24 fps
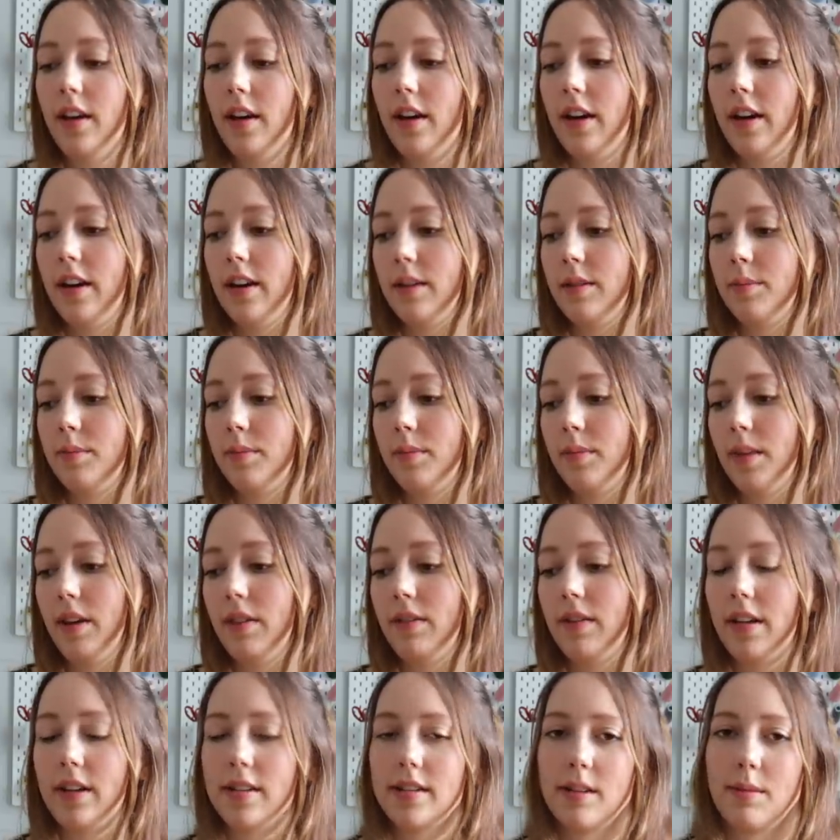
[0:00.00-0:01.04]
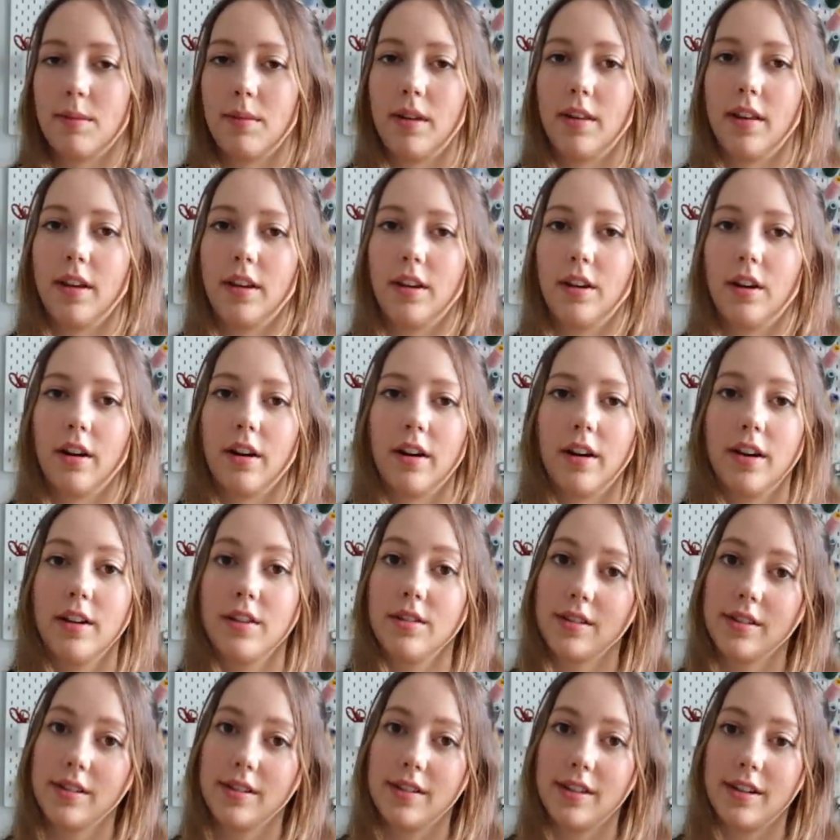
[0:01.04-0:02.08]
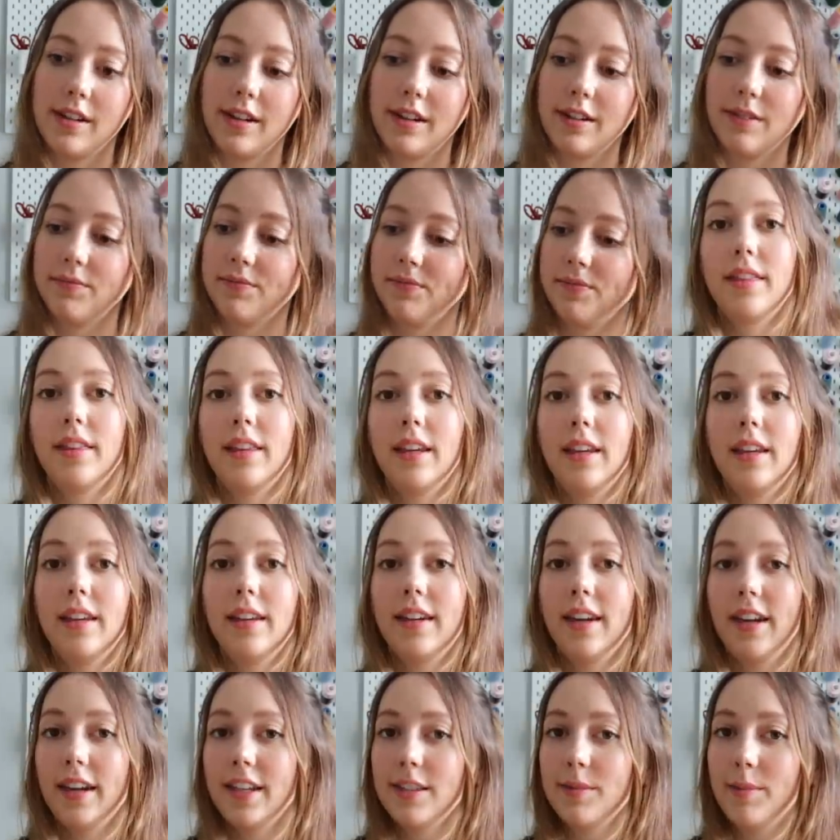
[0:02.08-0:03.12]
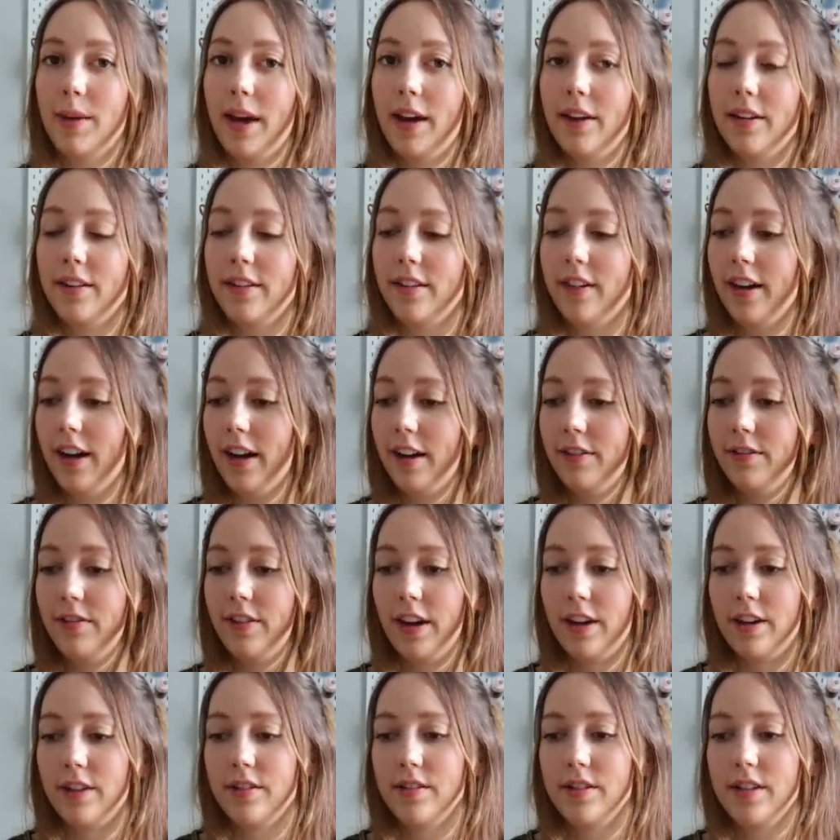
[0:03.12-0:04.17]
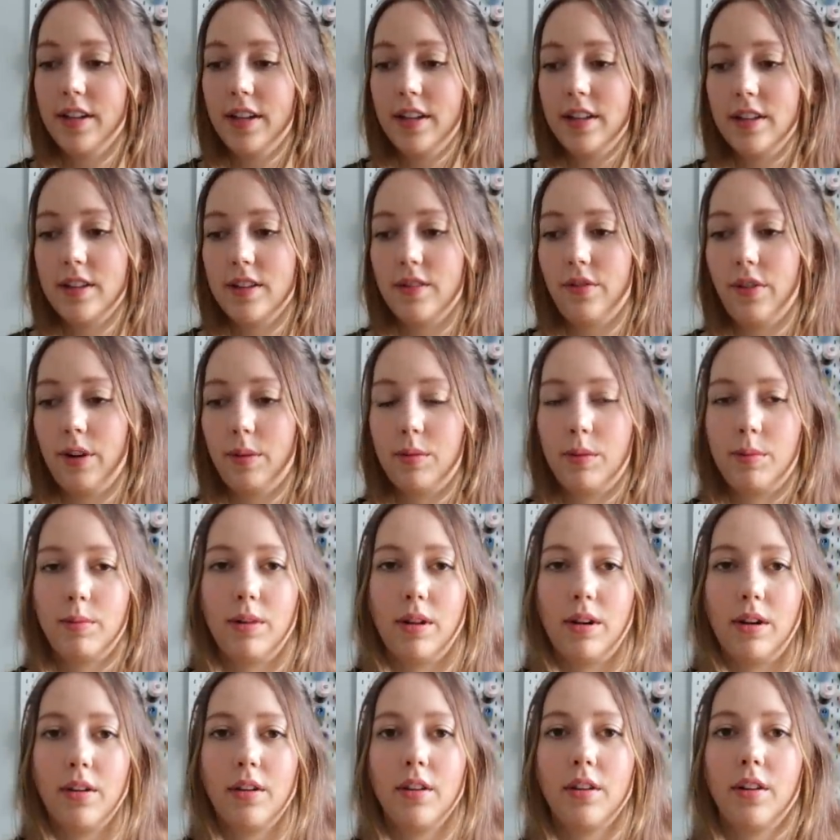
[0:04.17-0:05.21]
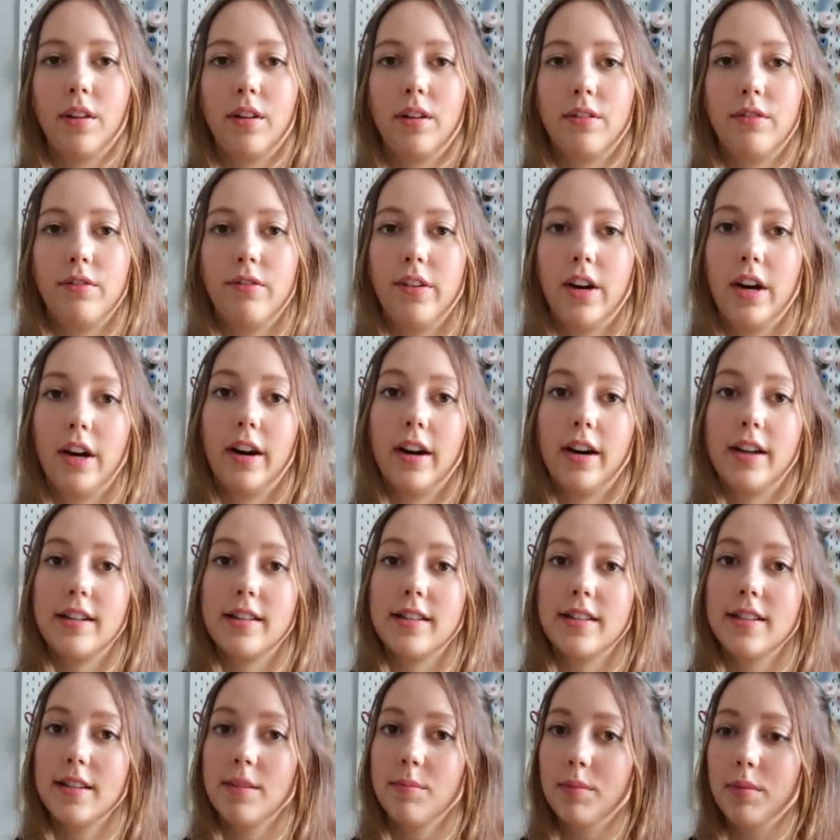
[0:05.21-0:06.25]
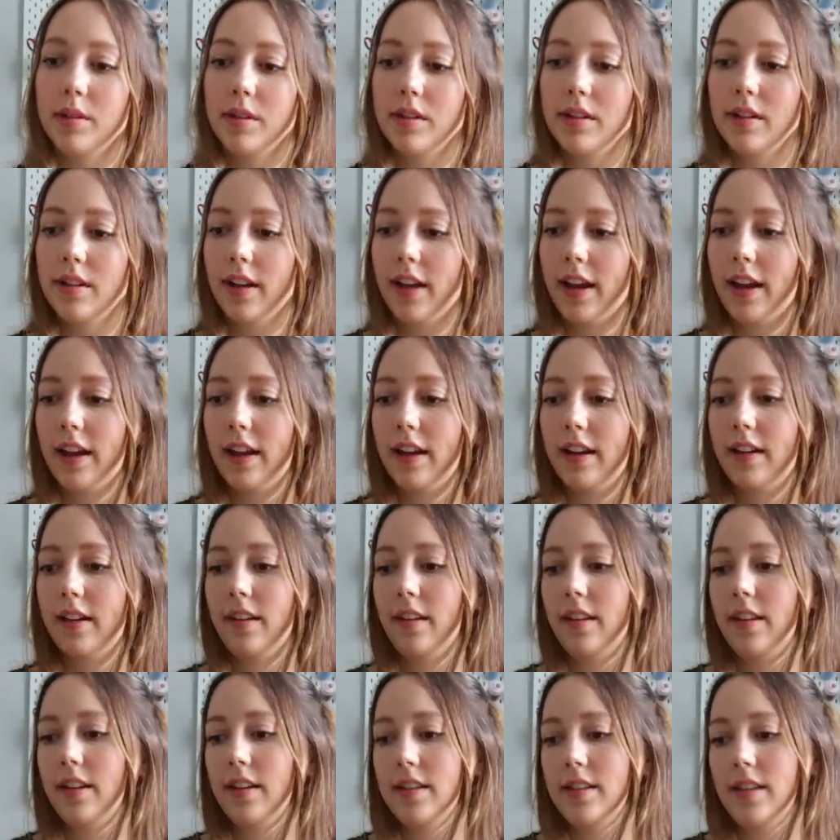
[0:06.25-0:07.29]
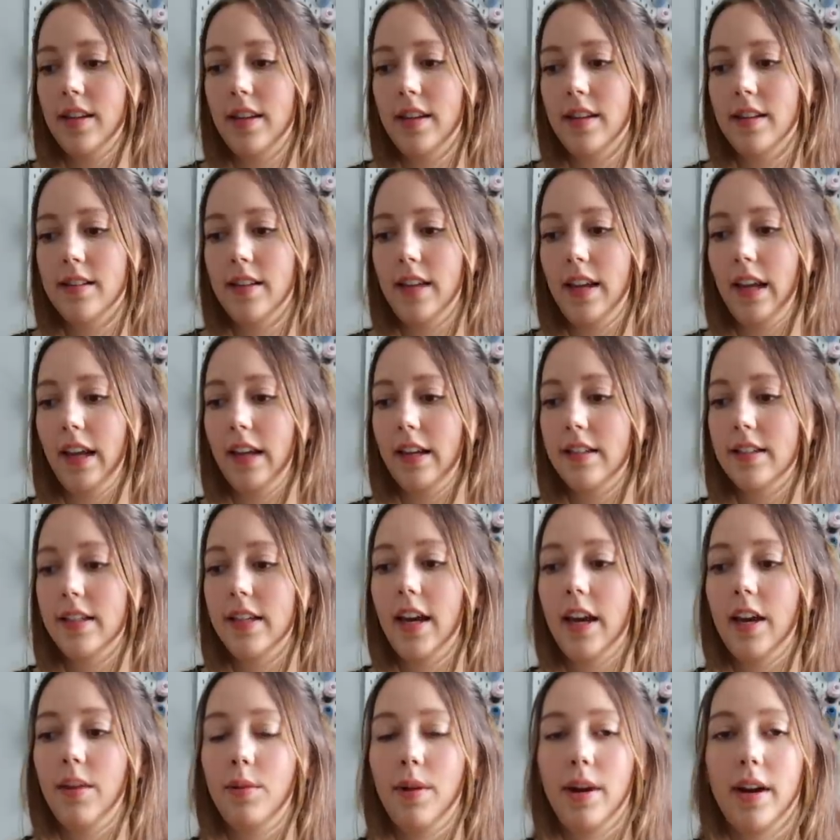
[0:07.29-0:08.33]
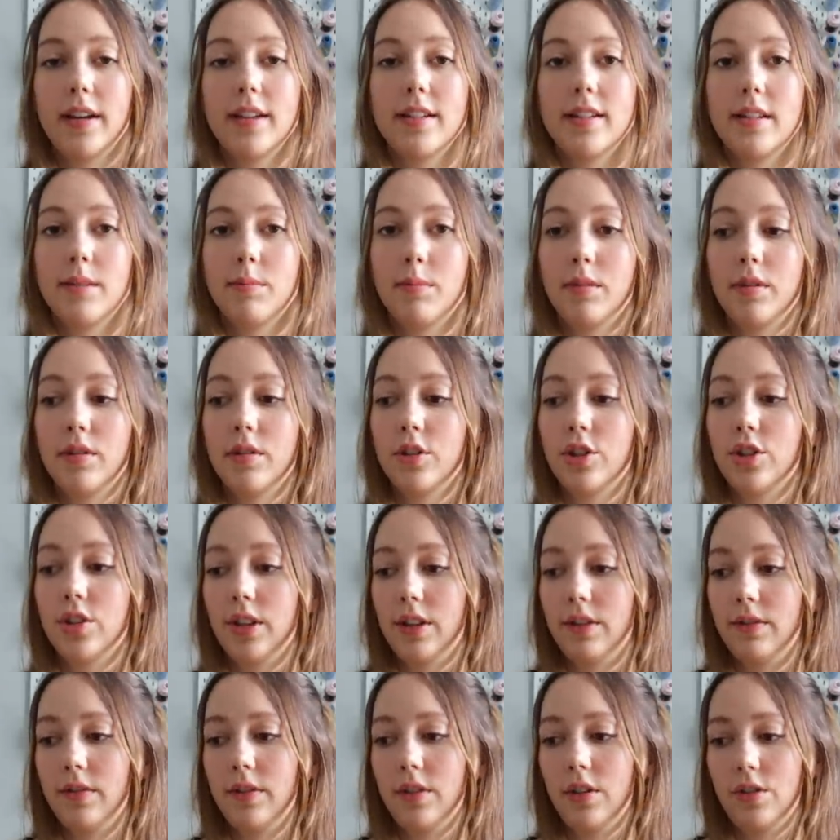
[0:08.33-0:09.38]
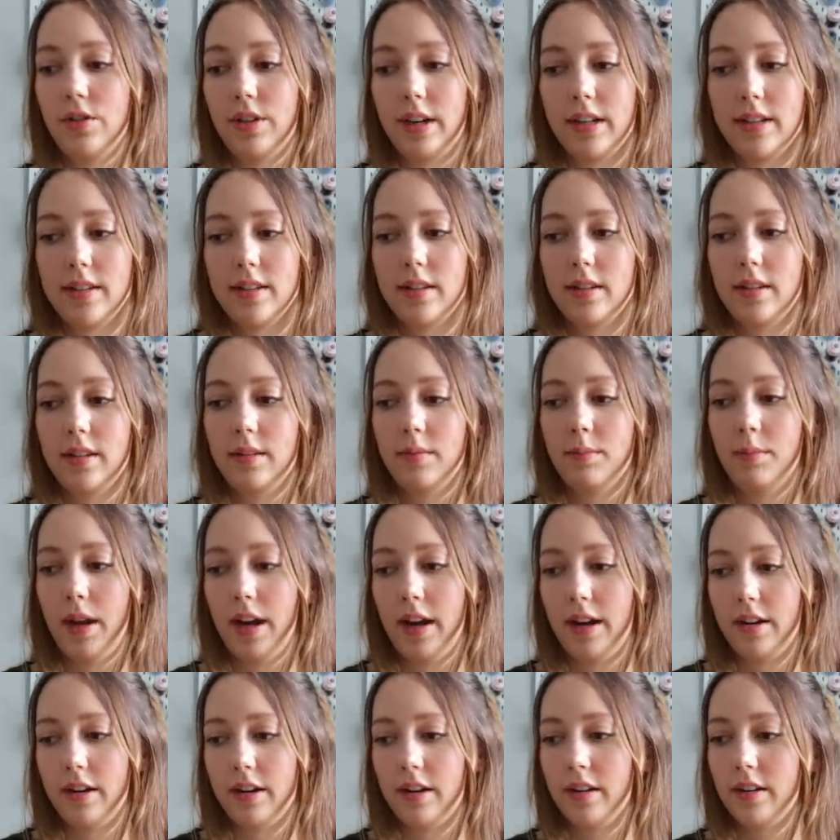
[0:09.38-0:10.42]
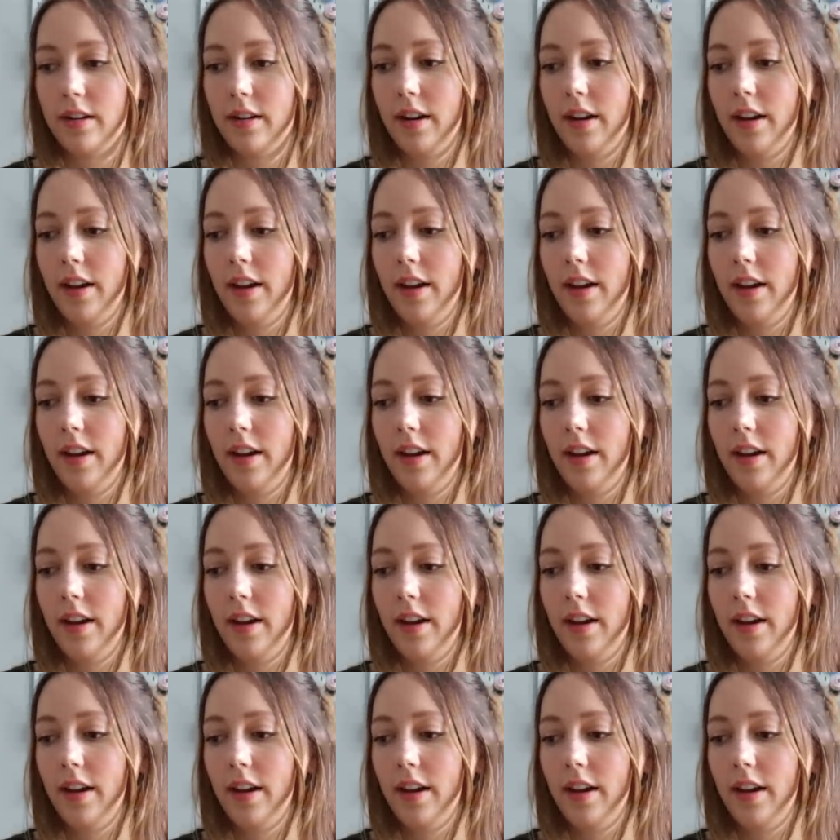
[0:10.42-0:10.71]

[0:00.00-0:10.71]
um, if that's something that you're interested in. The next pattern that I found is from a blog called Fair and Simple, and this is a DIY simple shift dress pattern.